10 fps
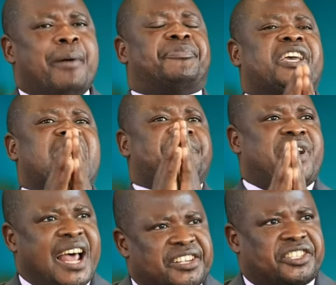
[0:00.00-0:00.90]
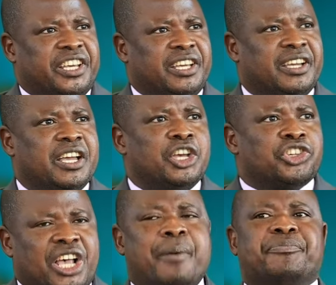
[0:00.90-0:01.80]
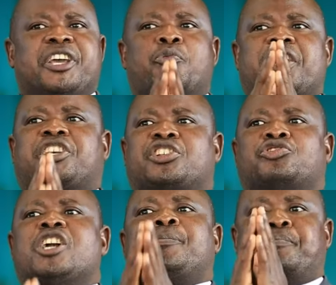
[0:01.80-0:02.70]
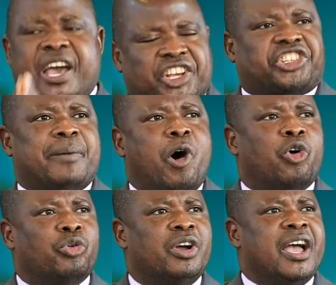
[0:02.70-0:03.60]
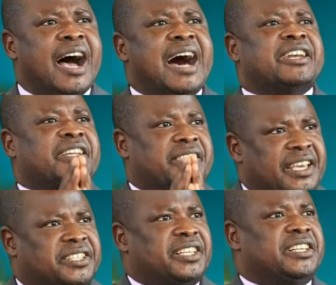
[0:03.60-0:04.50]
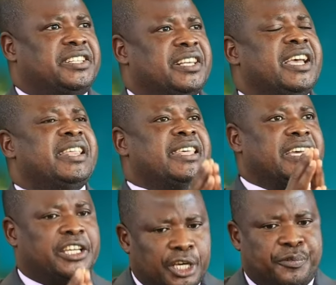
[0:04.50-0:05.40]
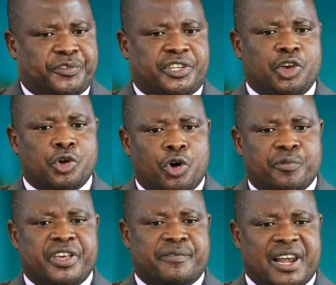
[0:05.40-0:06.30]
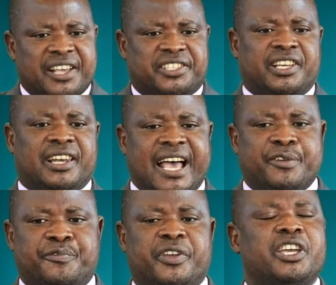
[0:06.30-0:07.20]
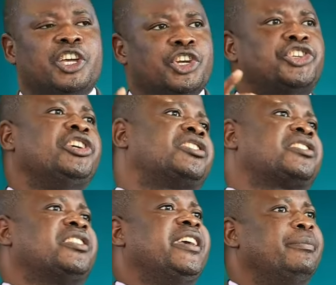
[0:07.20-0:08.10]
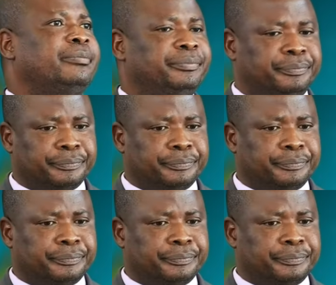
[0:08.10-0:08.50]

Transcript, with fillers: something everlasting, something which is not perishable. And this is the gift of the everlasting life in Jesus' name.